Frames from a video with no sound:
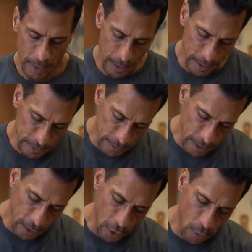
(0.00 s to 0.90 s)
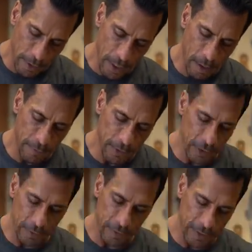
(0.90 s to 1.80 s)
And this is gonna go in the oven
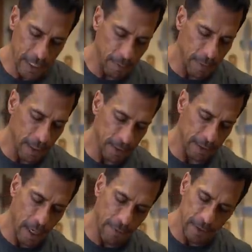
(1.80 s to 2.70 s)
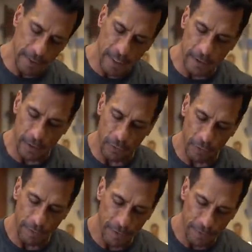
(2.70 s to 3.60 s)
just for 10 minutes. The oven's set to
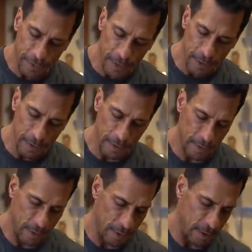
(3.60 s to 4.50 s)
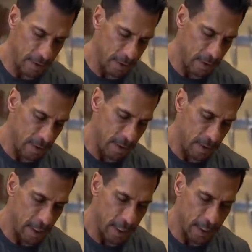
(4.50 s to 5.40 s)
350.
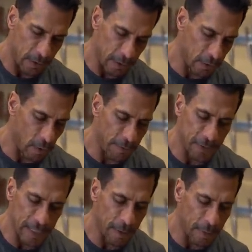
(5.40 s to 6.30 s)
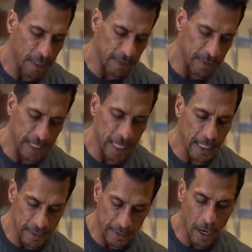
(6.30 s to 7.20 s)
And it'll just go in for 10 minutes to
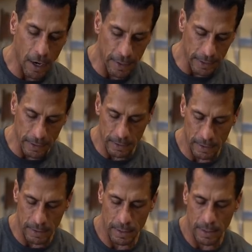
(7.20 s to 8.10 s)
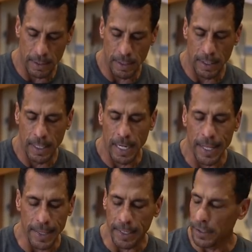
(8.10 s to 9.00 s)
get it started.
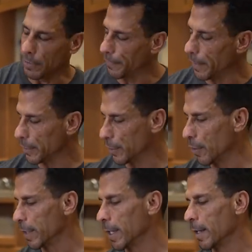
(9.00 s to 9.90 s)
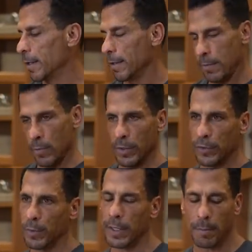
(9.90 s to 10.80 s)
And then it'll finish cooking
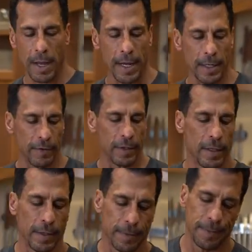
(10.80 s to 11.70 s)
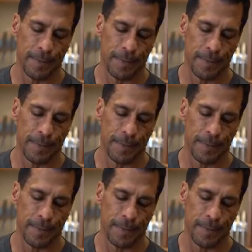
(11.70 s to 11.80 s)
once we combine everything.